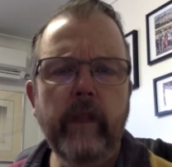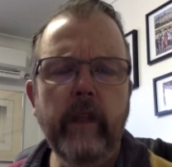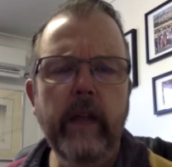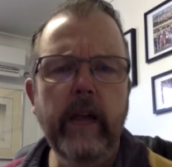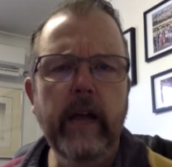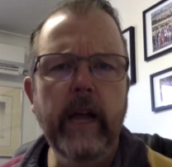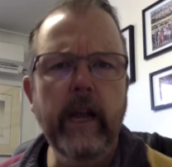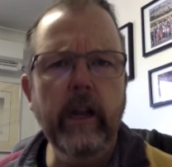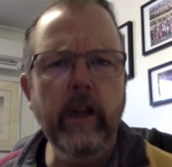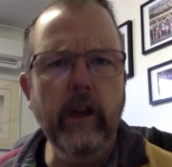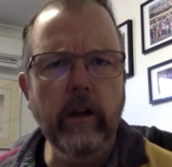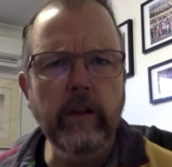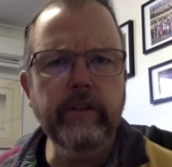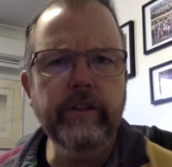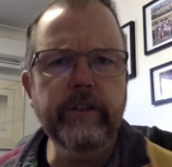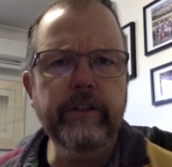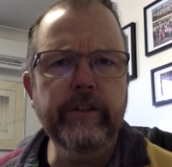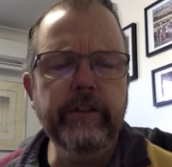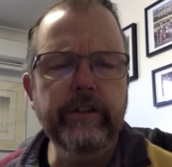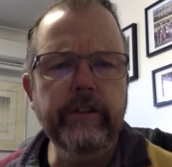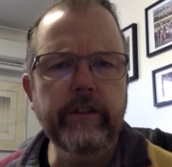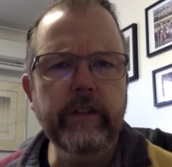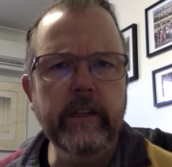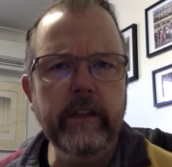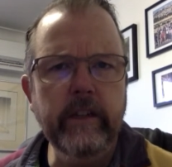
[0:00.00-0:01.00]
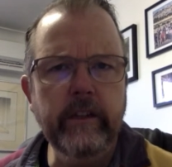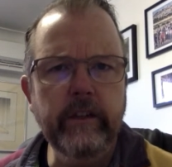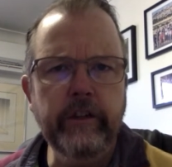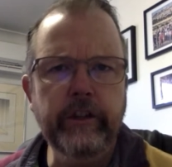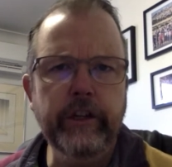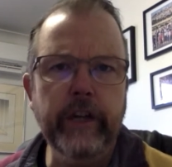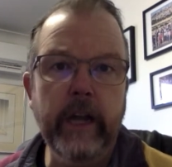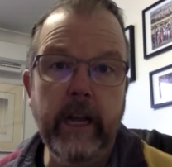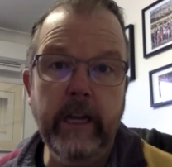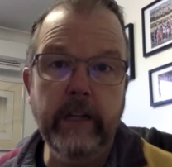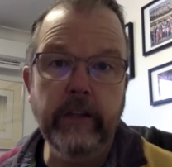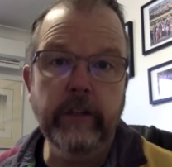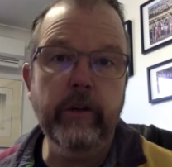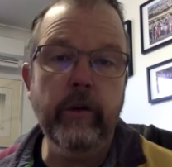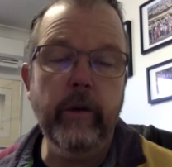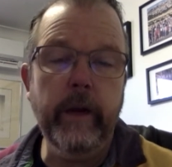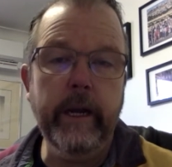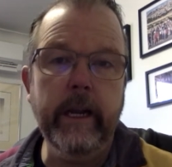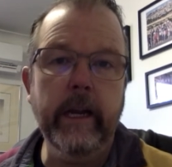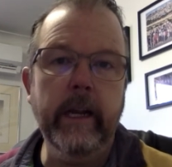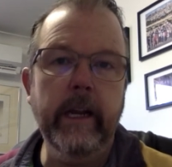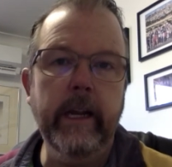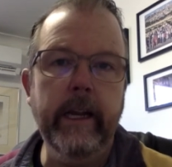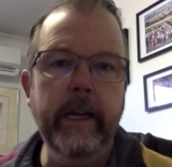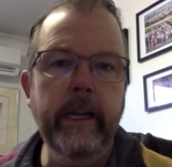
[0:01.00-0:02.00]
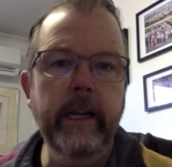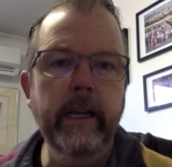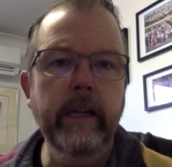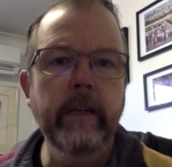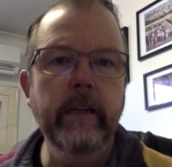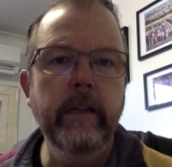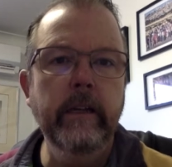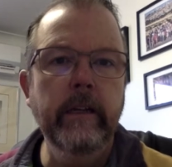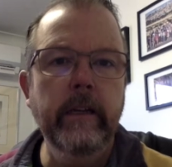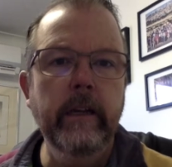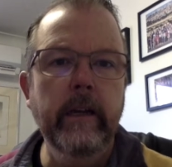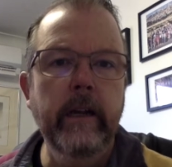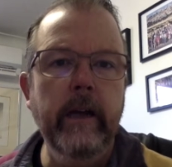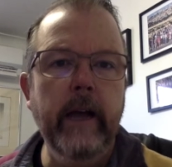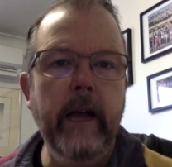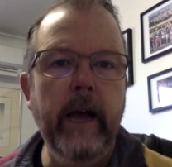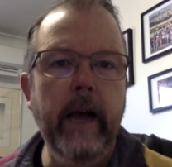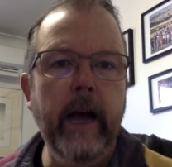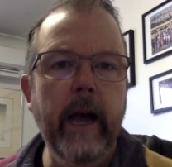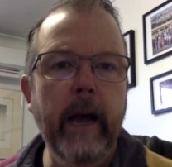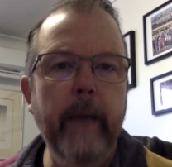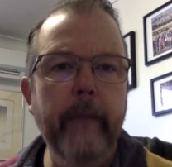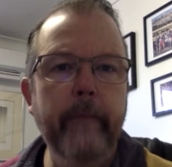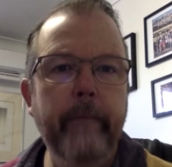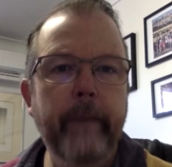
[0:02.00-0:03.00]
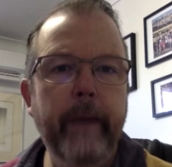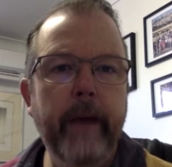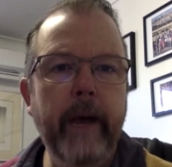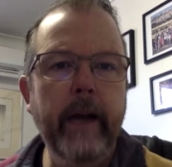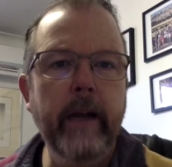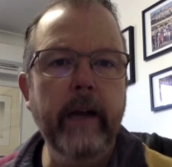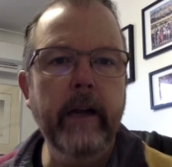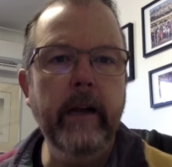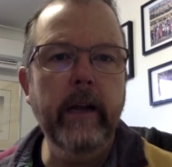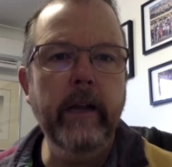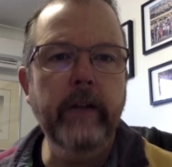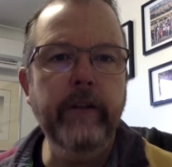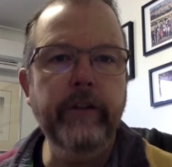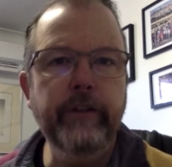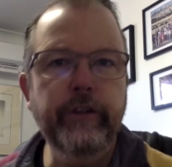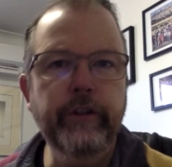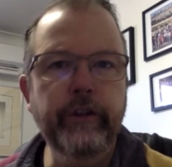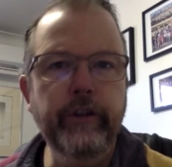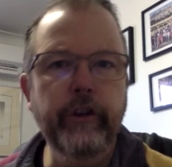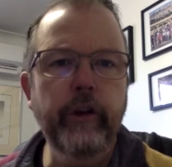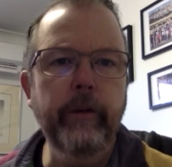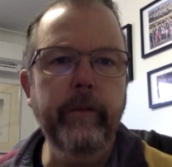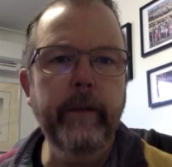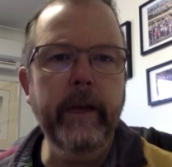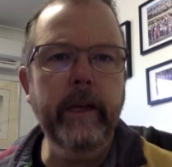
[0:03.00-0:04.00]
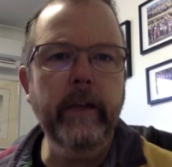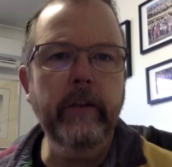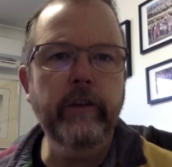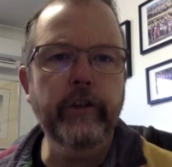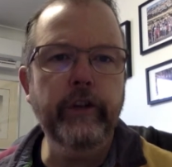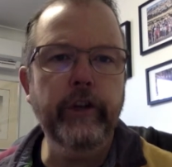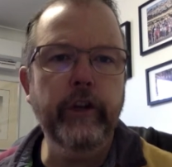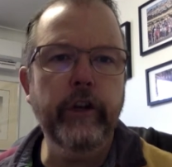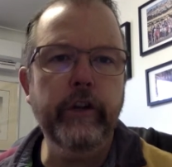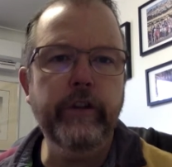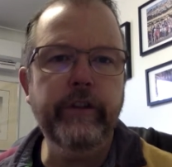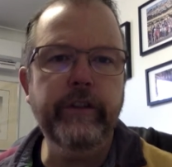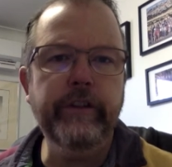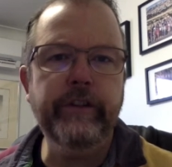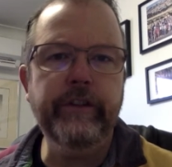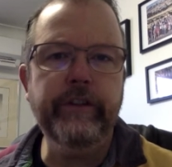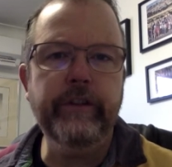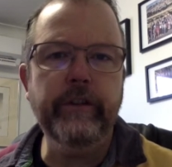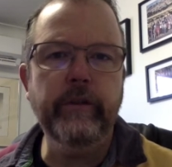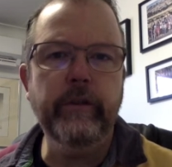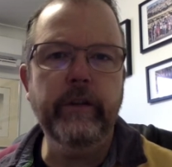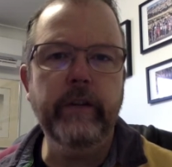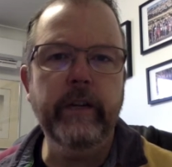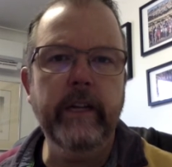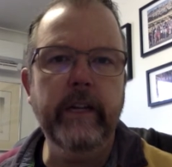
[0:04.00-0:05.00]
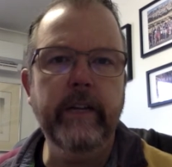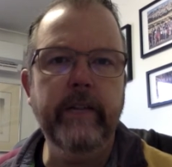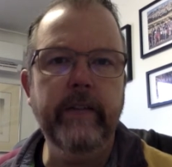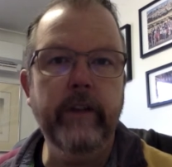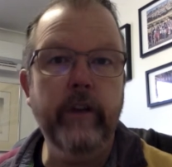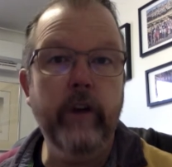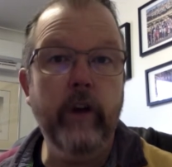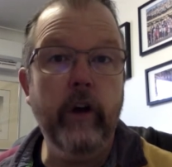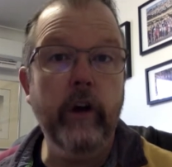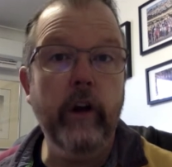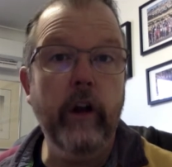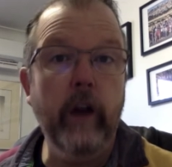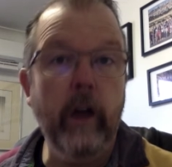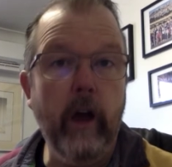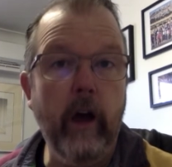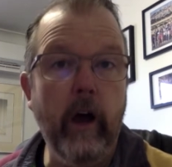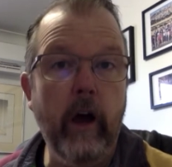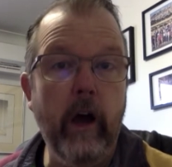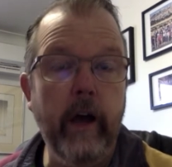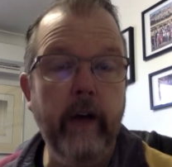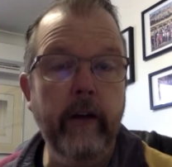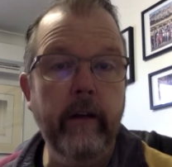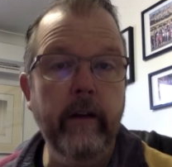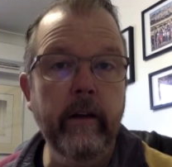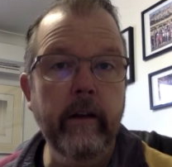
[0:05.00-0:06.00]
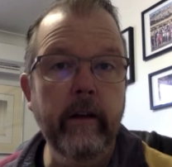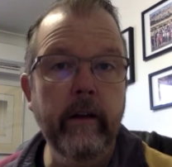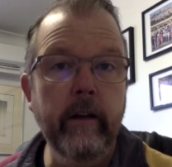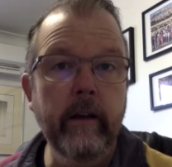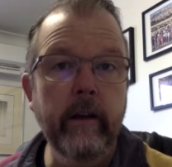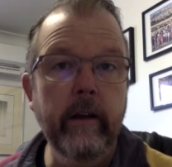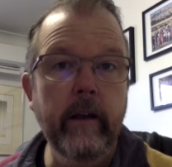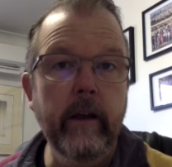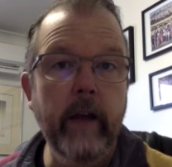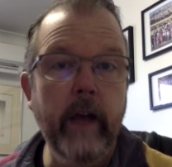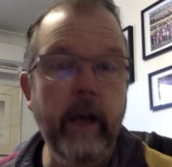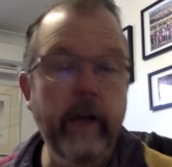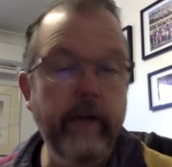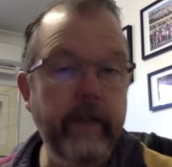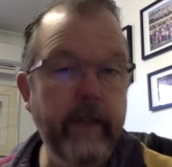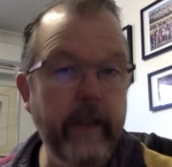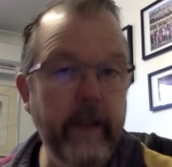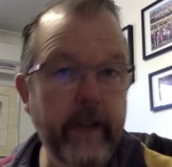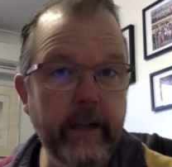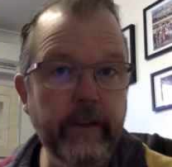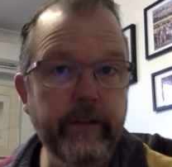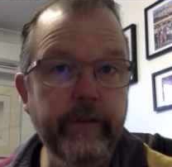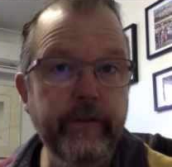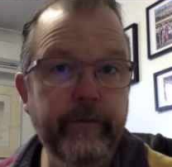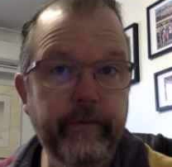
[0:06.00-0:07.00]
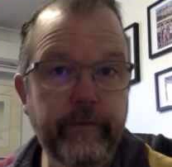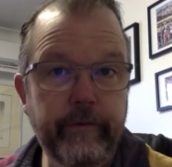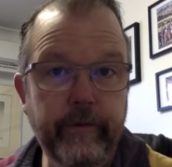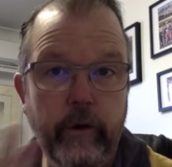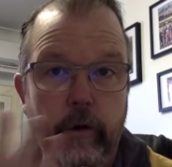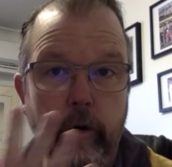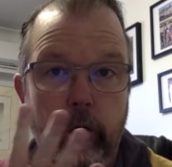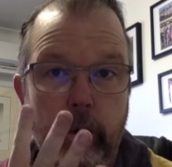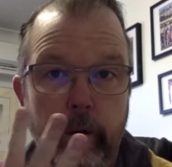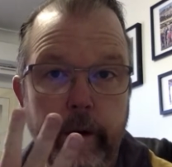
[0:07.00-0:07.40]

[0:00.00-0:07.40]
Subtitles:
lots can change quickly. But assuming church is still delivered online over the next 4